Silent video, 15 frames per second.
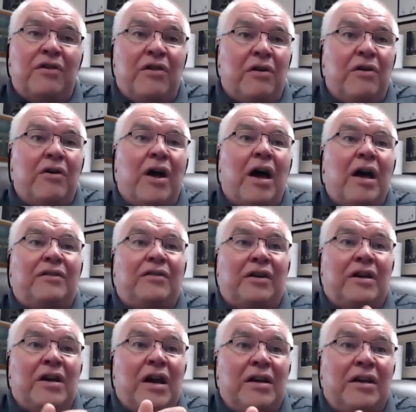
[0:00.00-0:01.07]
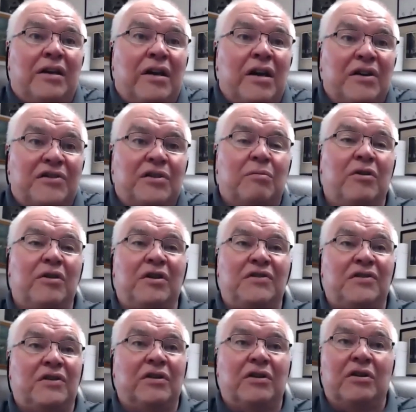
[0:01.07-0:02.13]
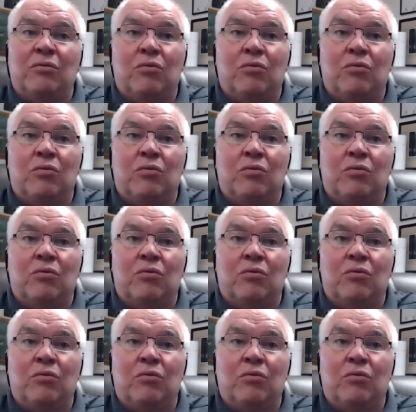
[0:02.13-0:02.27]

They're not the kind of customer that's going to